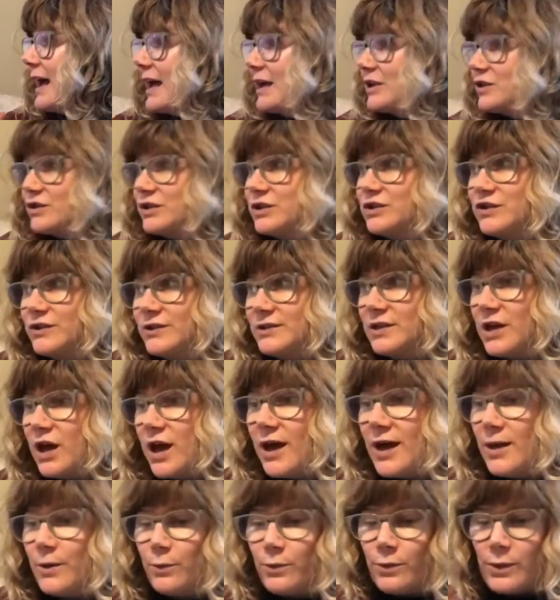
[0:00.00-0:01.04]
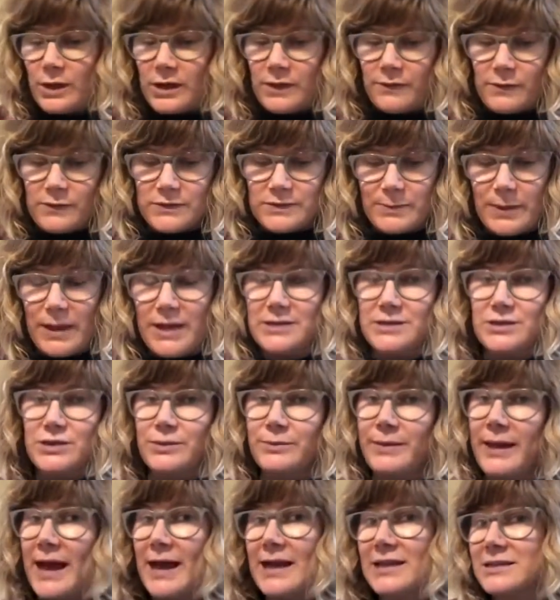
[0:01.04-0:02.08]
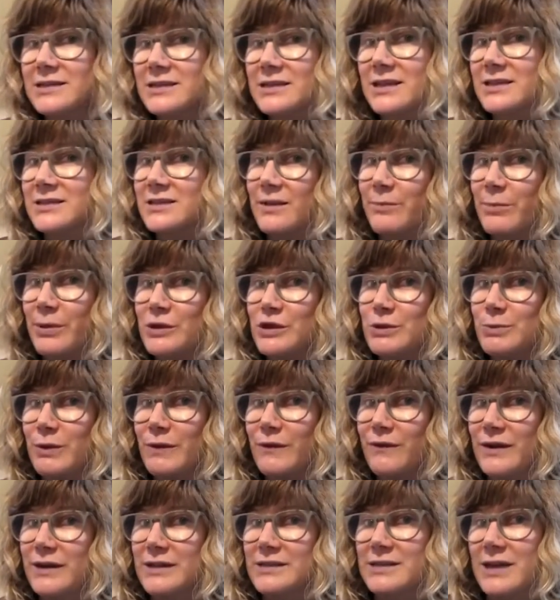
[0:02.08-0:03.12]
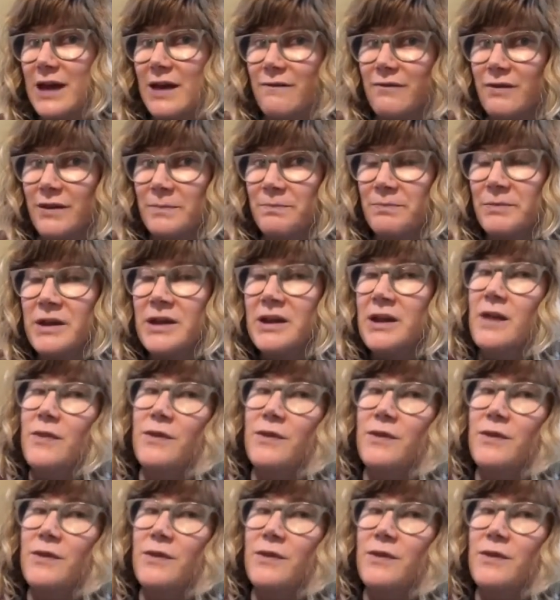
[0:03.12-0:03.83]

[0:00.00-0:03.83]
actually just got one of those puzzle mats because a bunch of my friends have them.